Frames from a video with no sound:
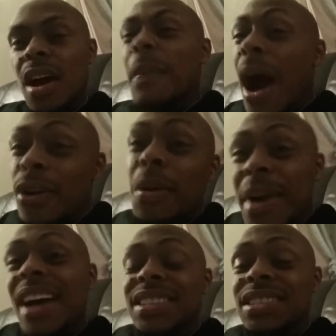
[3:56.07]
Malcolm
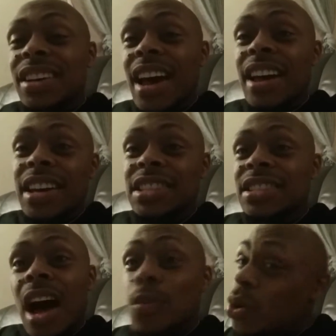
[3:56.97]
X, okay, he's
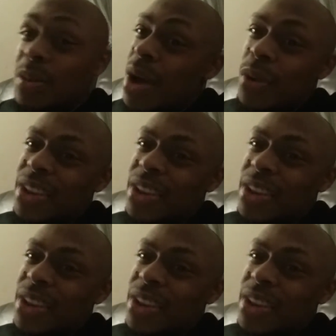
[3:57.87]
not one of my,